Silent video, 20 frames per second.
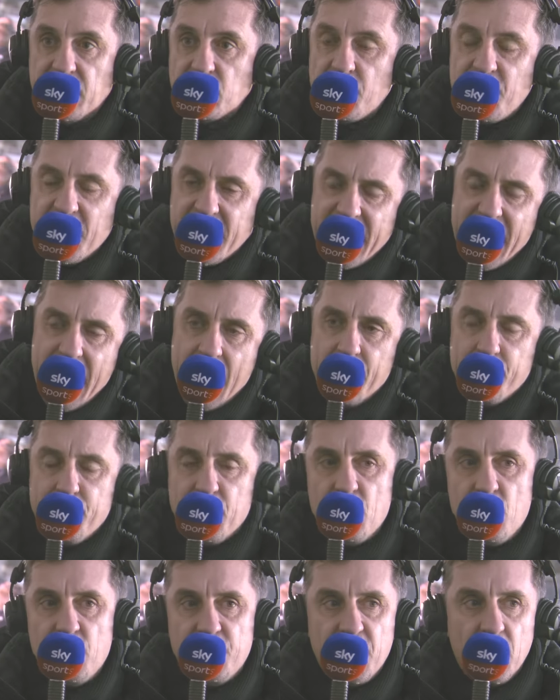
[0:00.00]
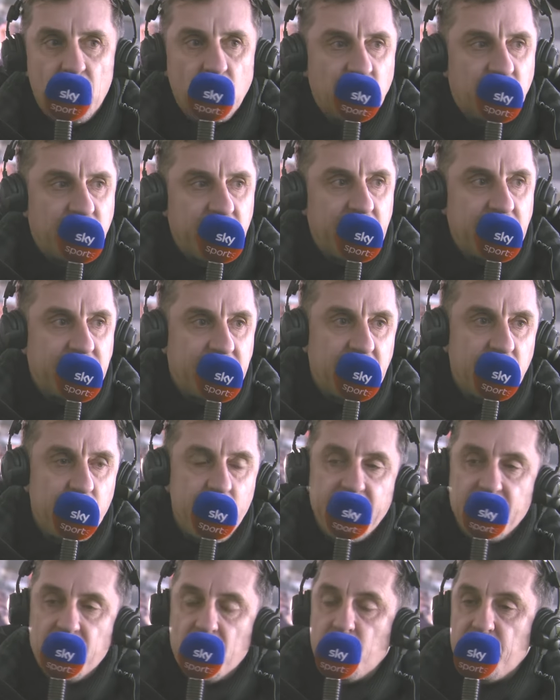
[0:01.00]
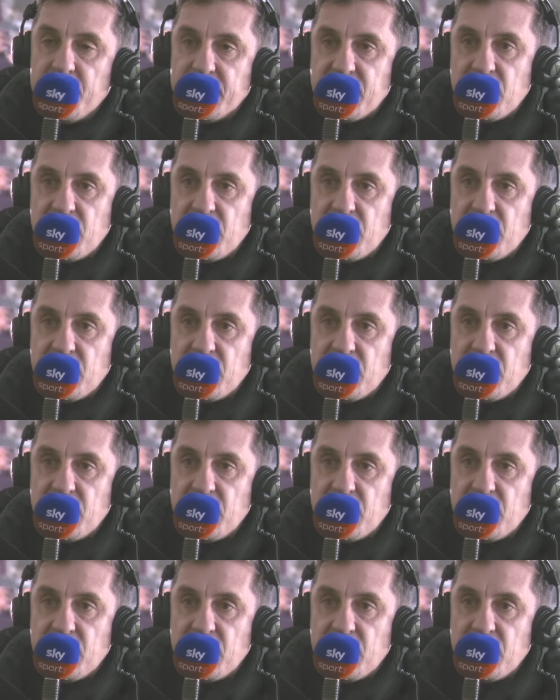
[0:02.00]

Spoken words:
So if they can't prove those things, then you end up with